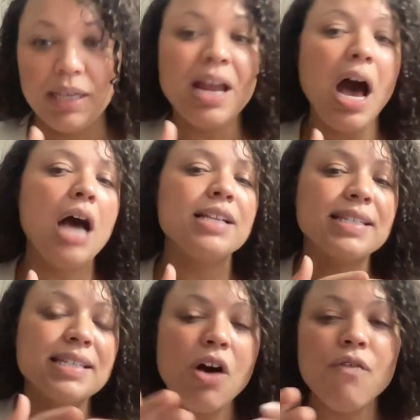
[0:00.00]
in
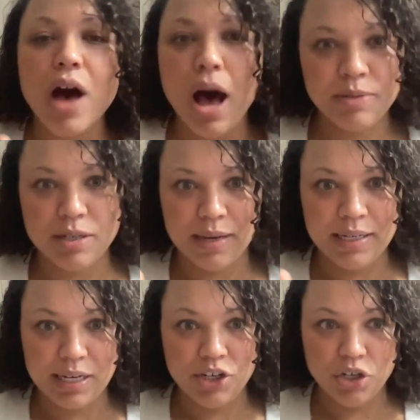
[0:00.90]

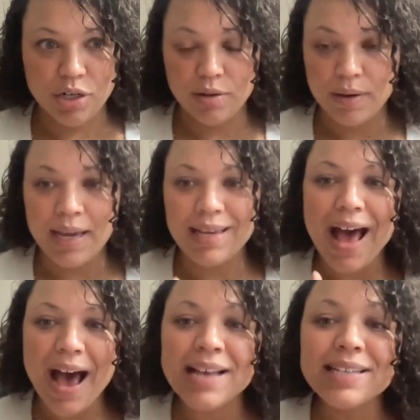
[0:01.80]
self-optimization, okay? It
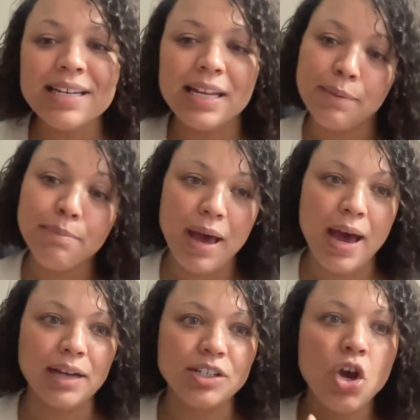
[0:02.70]
has an
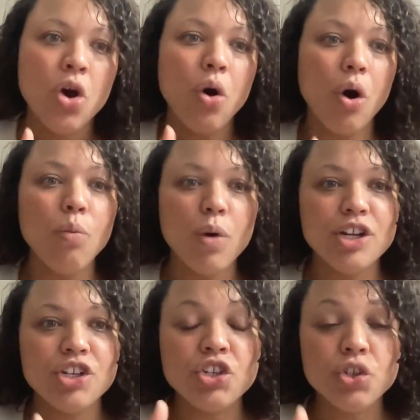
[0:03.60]
impact on what
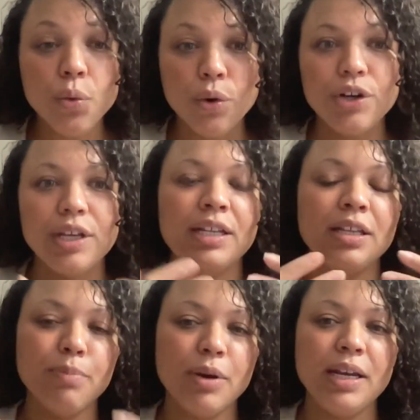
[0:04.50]
is stored in
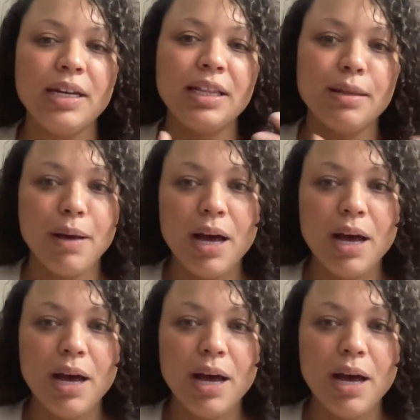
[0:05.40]
the brain and the